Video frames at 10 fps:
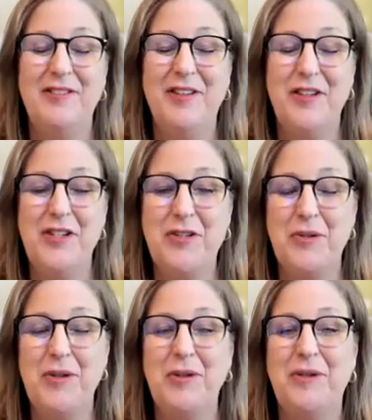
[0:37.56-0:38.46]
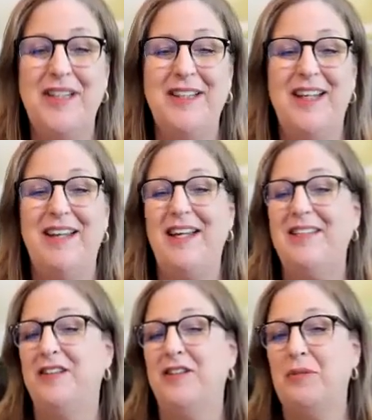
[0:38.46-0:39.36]
very true. And
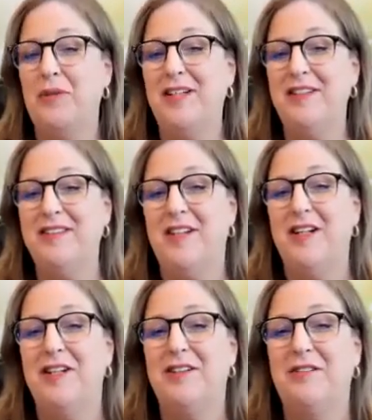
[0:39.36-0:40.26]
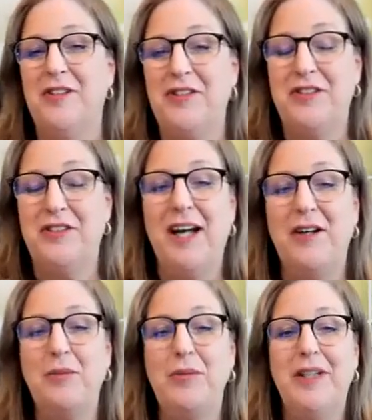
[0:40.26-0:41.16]
that's a good way to start, Richard. How
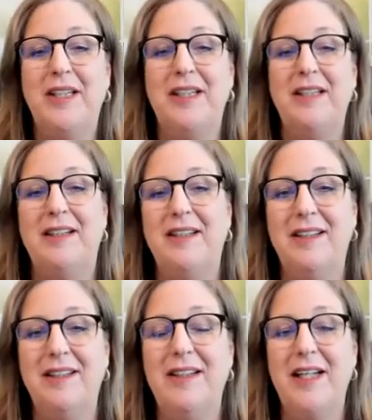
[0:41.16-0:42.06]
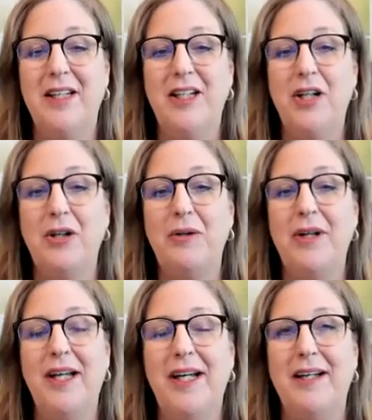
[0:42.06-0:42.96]
do we let go
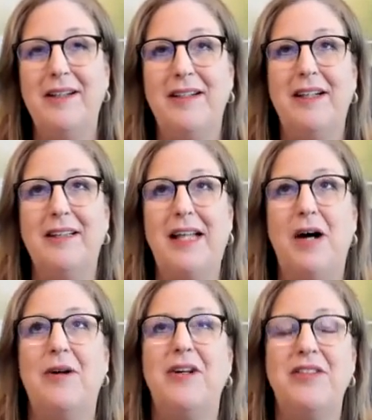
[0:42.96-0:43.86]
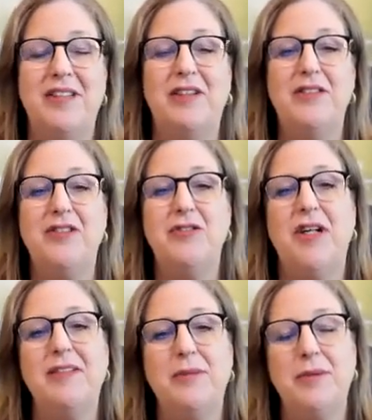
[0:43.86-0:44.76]
and allow ourselves to
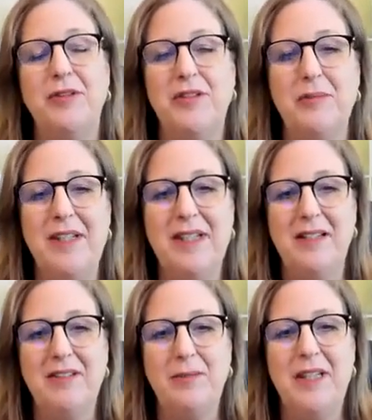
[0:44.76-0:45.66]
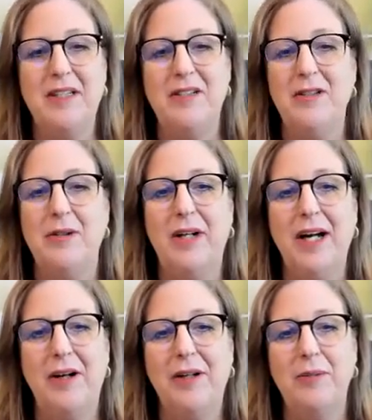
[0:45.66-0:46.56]
trust? What are some of the things we can do, or
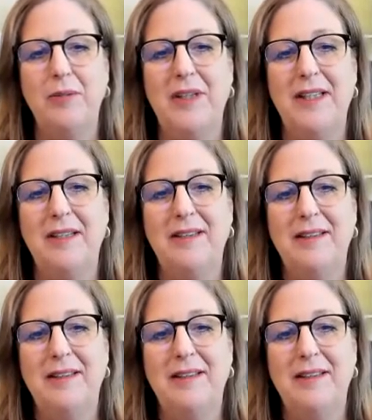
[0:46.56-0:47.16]
how can we